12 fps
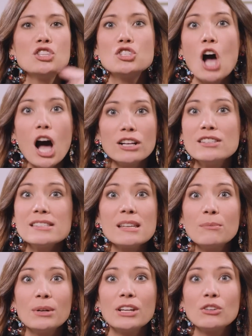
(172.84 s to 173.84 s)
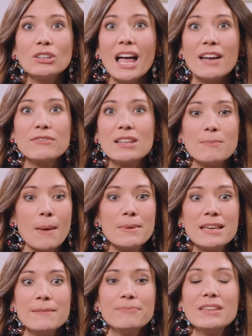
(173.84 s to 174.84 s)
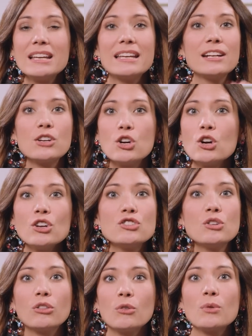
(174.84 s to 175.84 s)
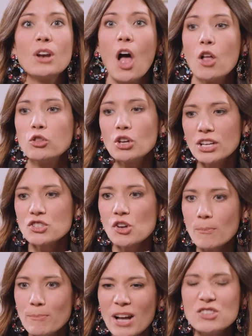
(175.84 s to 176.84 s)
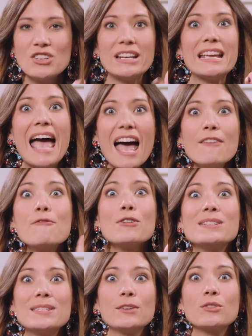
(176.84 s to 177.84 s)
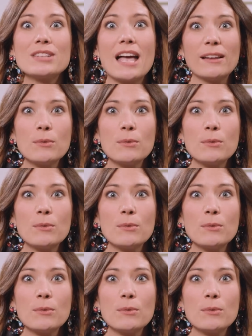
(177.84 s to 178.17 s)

talk to someone in your life that maybe can encourage you through it all. Look at your budget every single day.